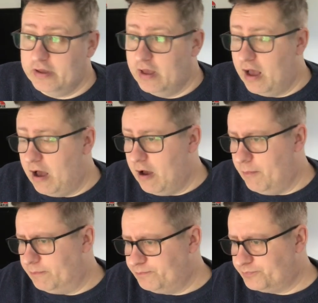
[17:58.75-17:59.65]
Now
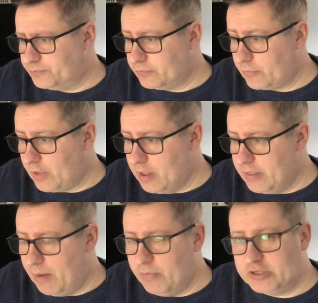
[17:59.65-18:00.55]

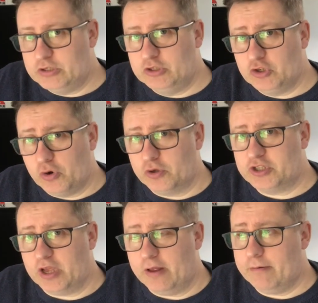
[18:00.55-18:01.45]
my daughter,